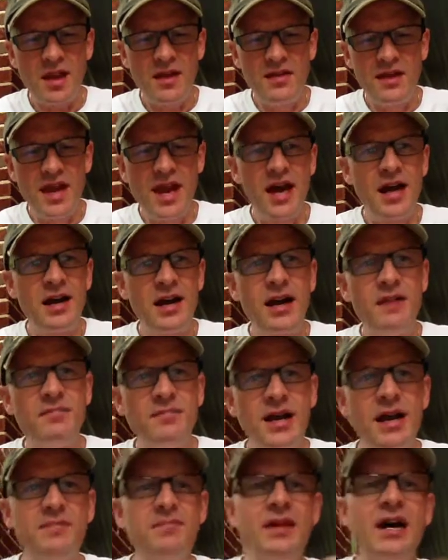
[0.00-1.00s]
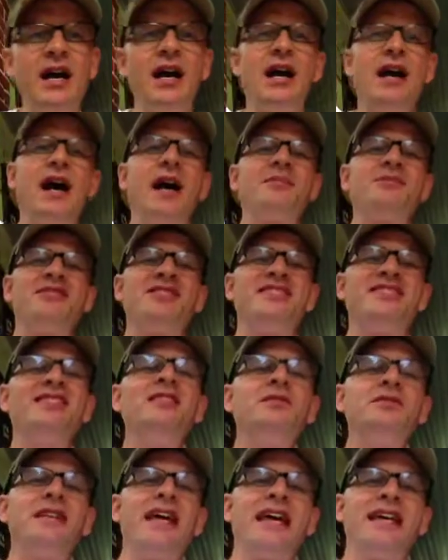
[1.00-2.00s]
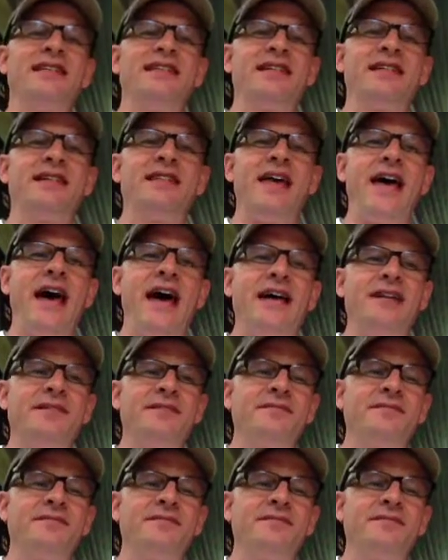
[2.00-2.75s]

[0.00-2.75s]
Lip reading: Yeah, I'm still tasting that.